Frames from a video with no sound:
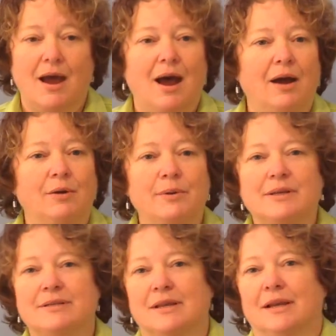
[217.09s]
I
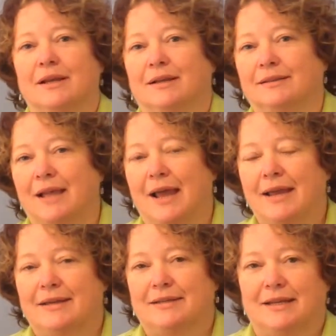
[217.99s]
always
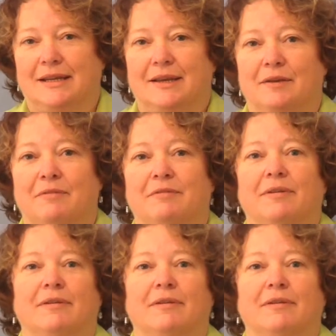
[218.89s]
like to give